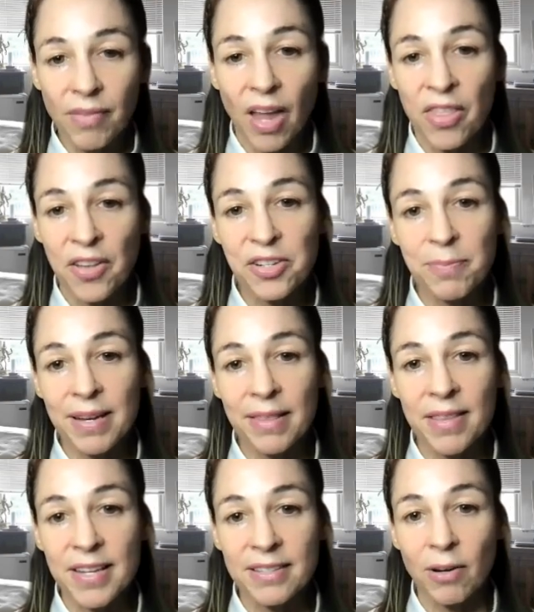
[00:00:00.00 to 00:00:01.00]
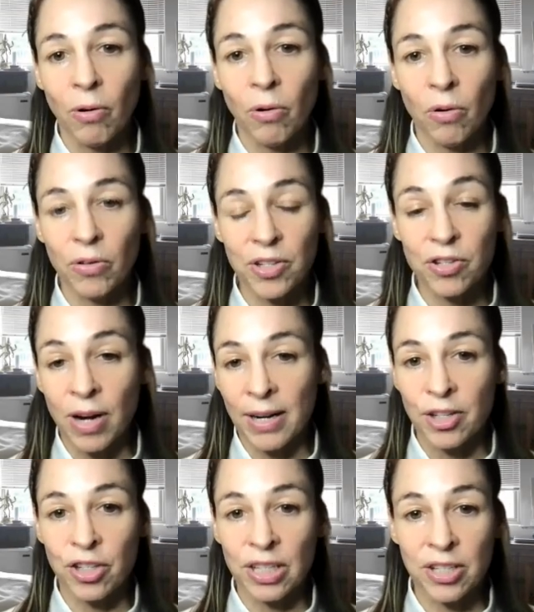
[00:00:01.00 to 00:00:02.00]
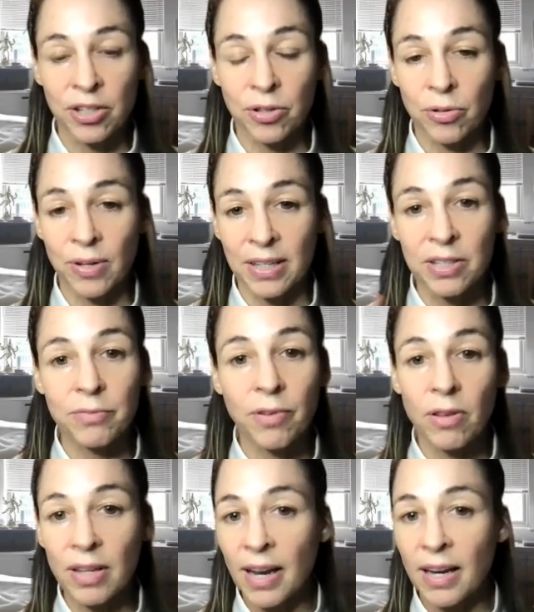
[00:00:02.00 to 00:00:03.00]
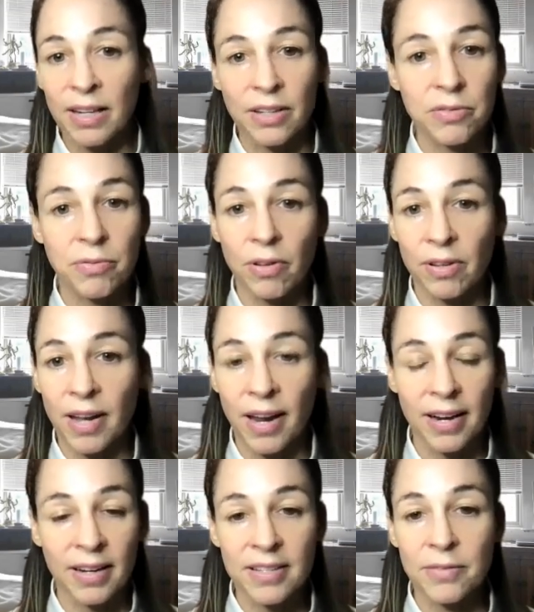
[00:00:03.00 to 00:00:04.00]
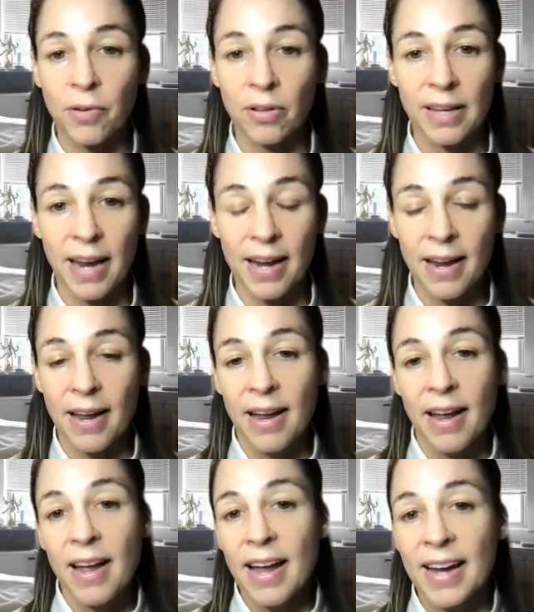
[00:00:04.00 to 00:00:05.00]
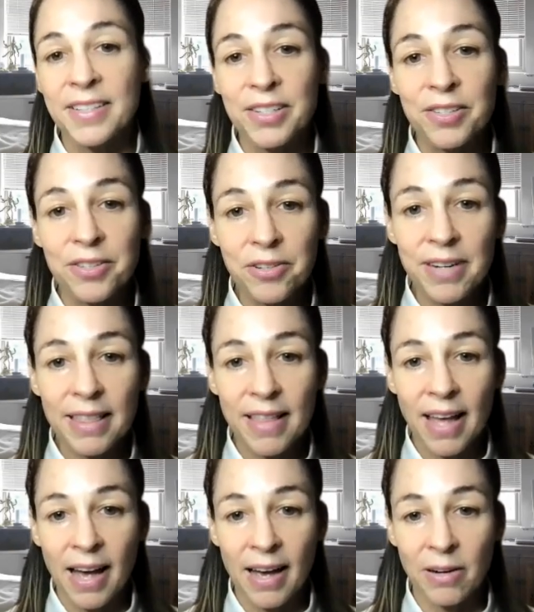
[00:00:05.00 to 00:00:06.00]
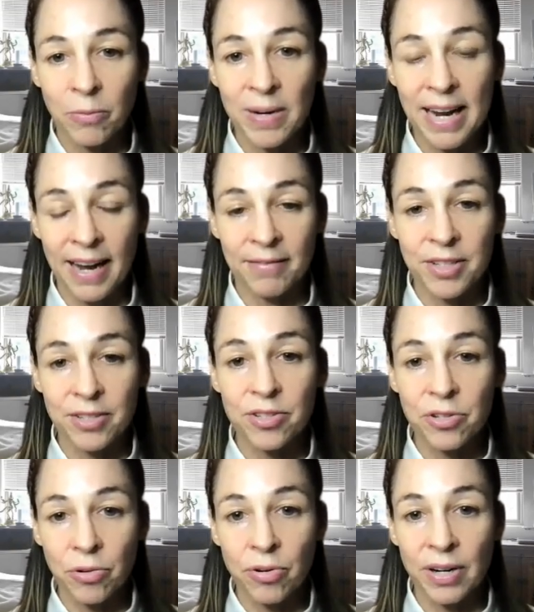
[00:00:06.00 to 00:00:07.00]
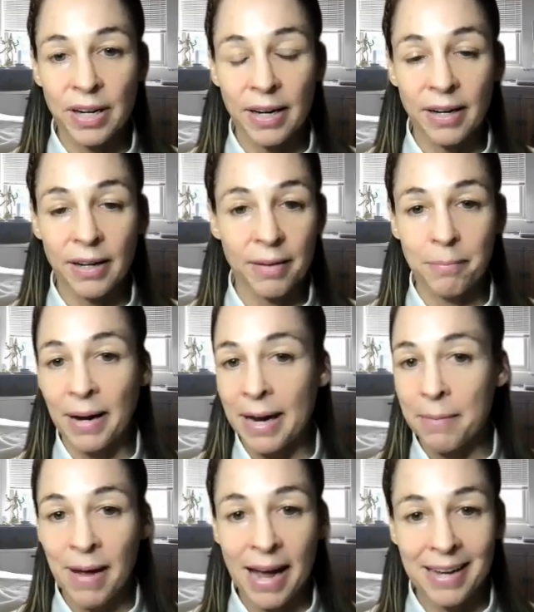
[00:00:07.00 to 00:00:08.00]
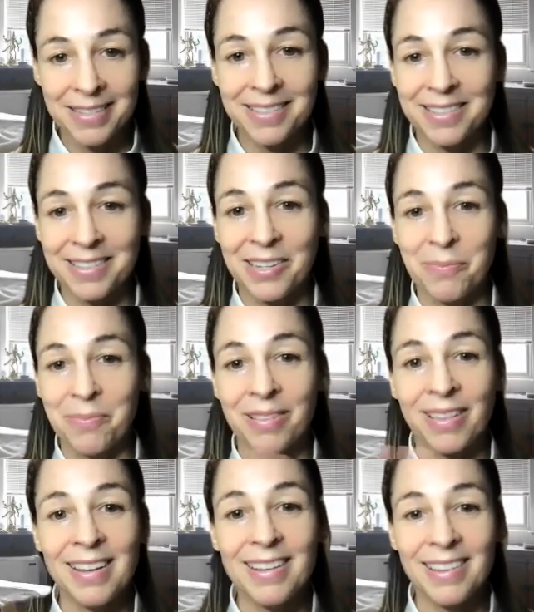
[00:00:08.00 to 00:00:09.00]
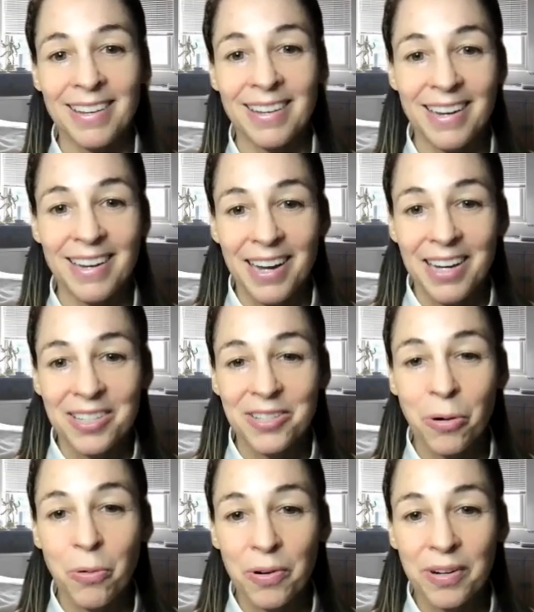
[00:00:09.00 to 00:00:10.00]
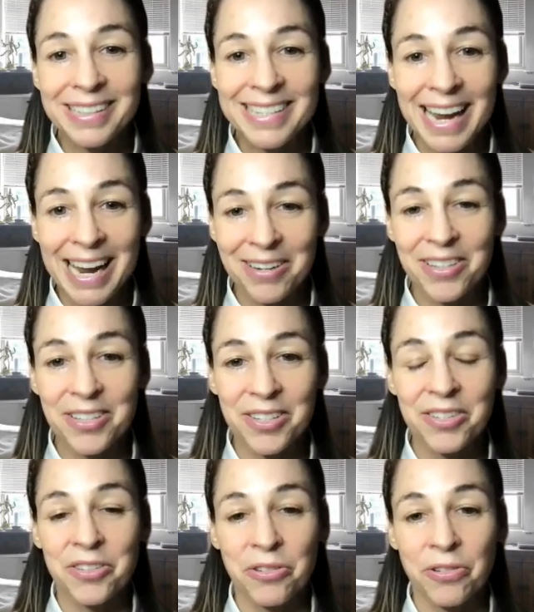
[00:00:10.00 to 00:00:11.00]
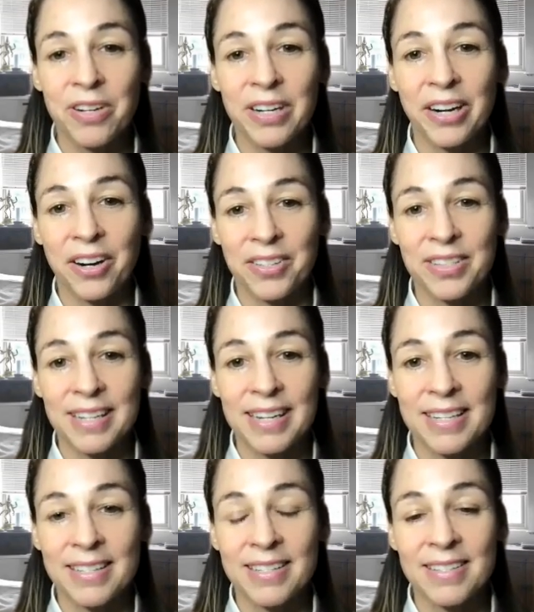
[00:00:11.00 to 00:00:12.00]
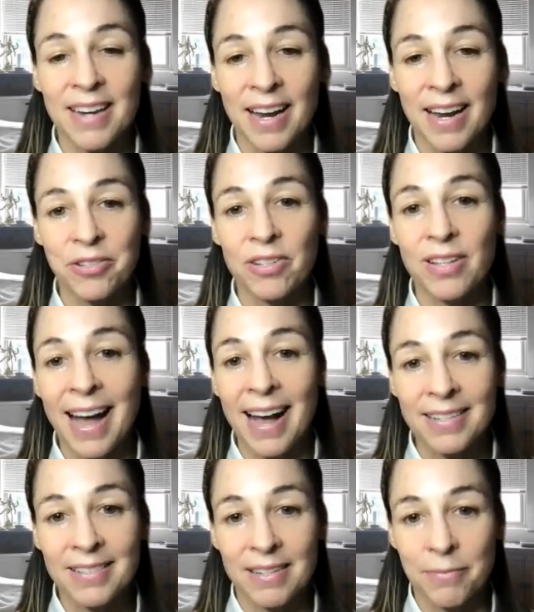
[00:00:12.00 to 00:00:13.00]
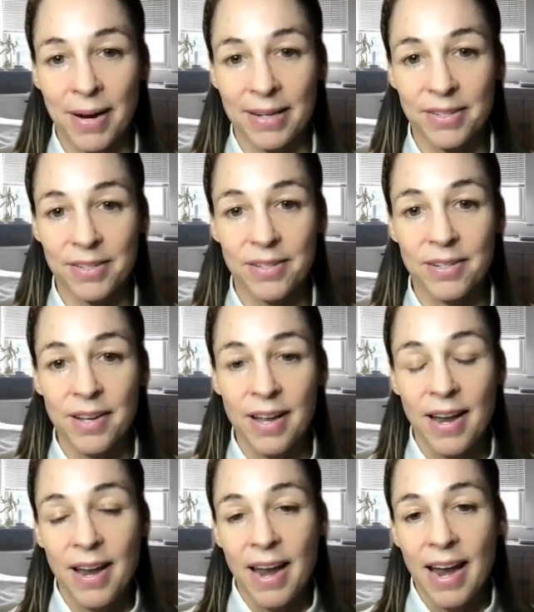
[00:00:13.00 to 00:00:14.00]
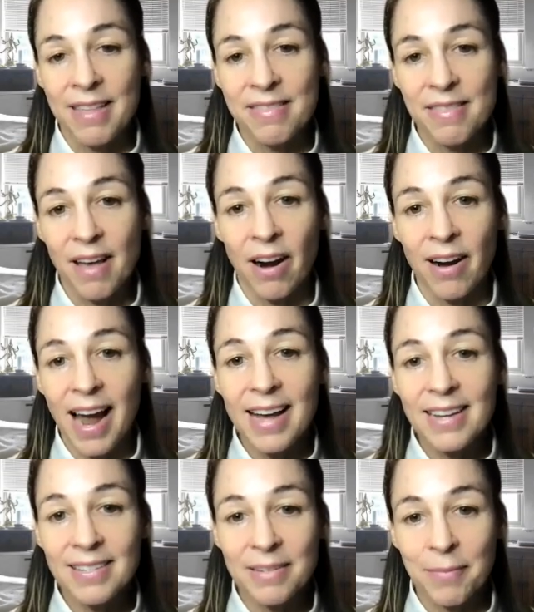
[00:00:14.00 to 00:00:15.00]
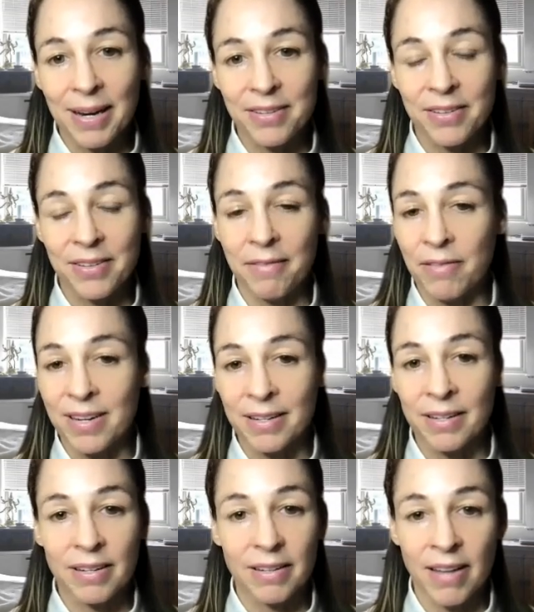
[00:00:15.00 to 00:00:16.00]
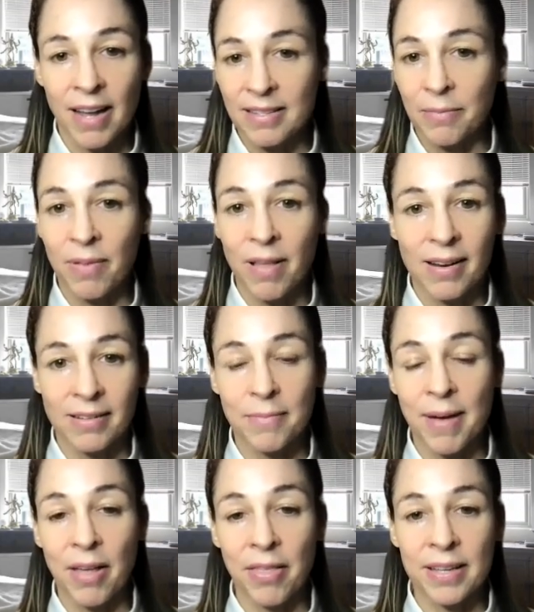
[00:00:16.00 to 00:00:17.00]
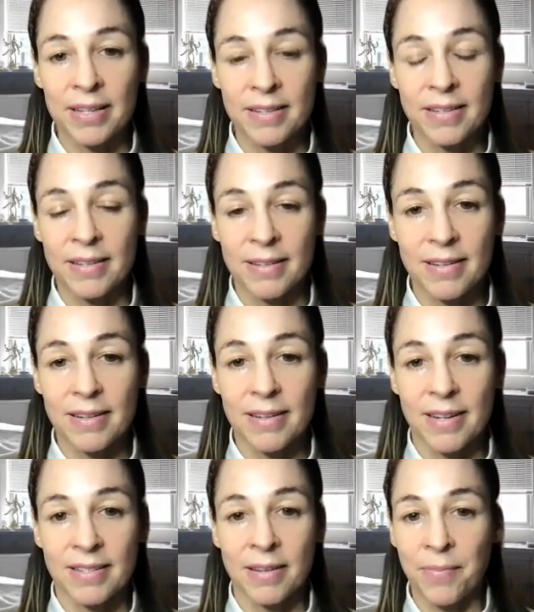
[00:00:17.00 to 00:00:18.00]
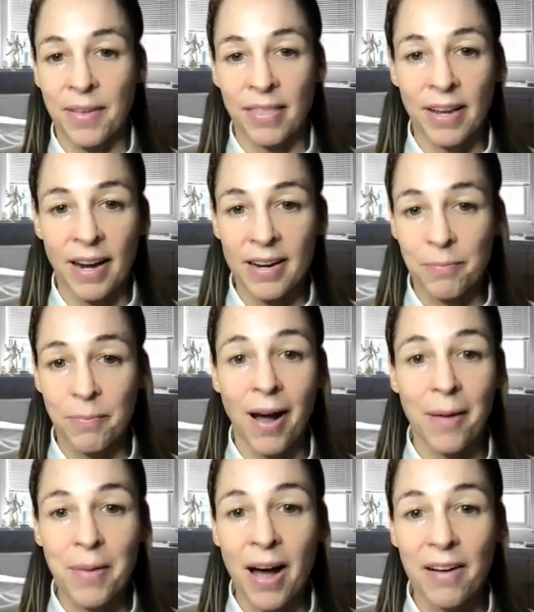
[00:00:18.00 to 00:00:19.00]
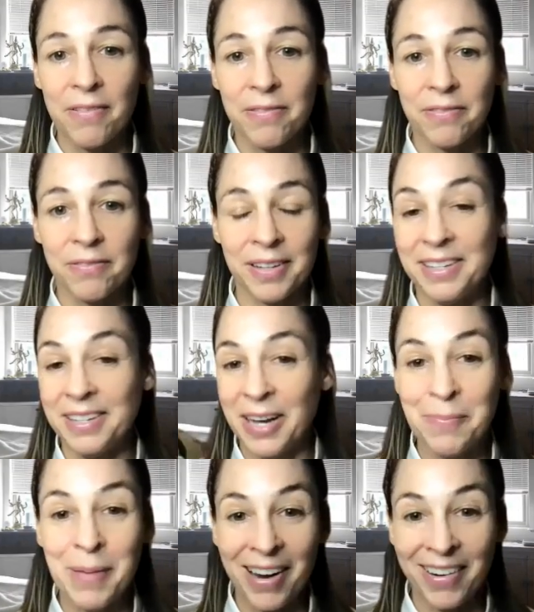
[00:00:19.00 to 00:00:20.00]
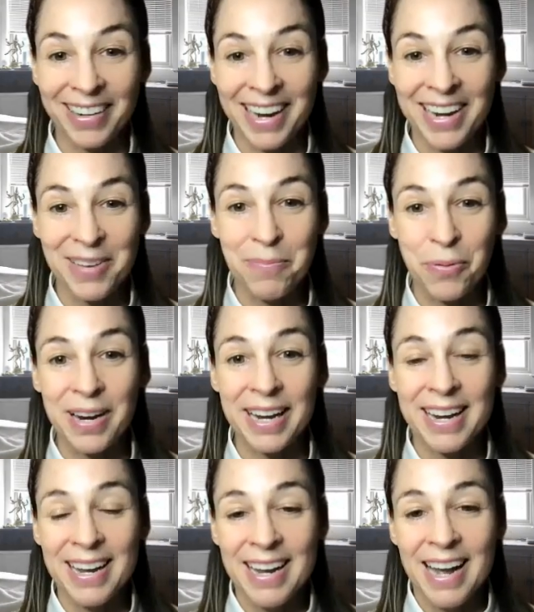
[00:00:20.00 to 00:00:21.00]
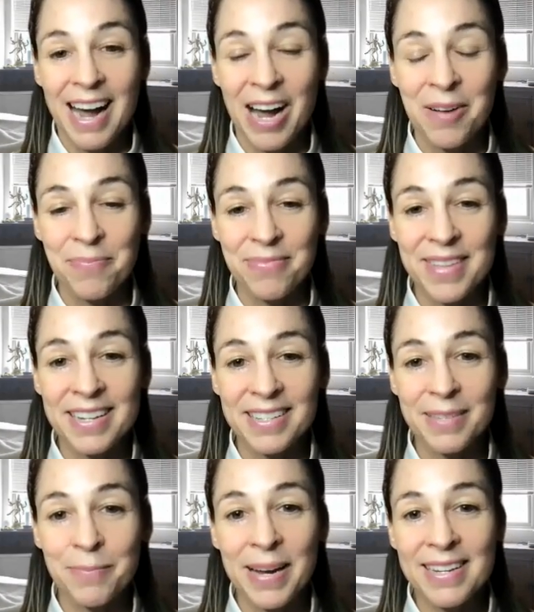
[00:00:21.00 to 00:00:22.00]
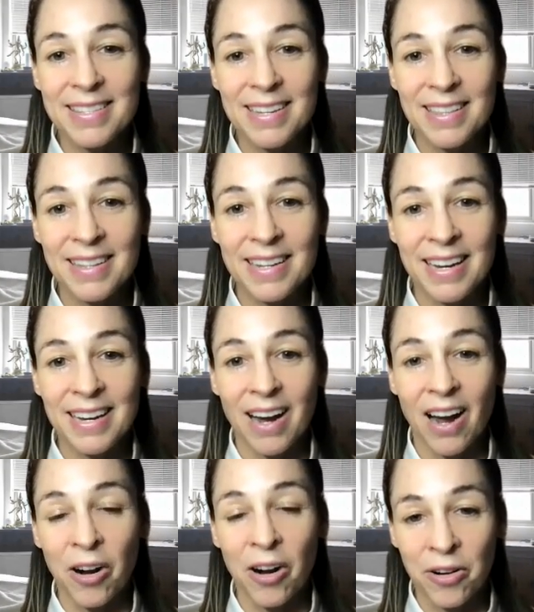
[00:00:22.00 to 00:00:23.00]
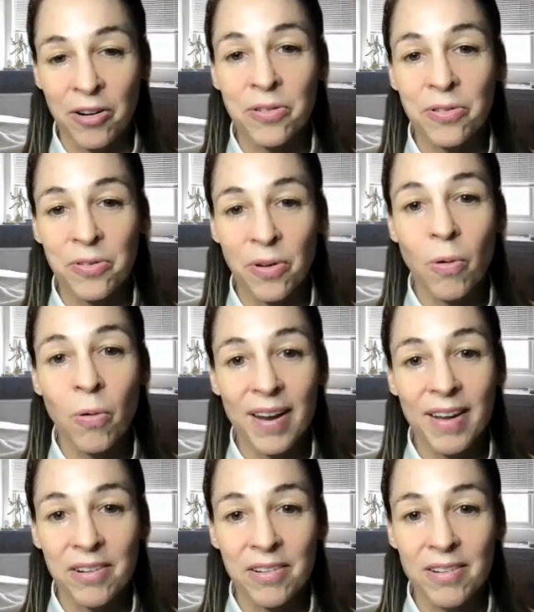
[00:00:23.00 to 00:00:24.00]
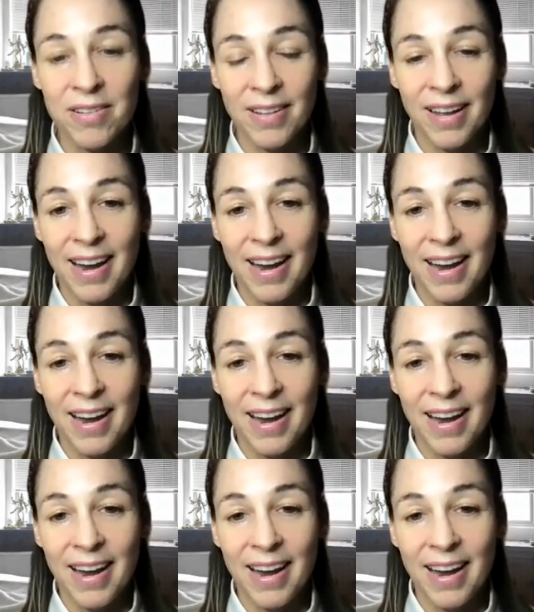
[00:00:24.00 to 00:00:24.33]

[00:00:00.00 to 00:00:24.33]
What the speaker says: There's been this whole strategy to exfoliate, exfoliate, exfoliate. And in doing that, we have destroyed, bypassed, completely torn down and destroyed our skin's natural acid mantle. And our acid mantle, I've written lots of blogs about this, and it's something that I can pop off about at any point. It's basically our own oil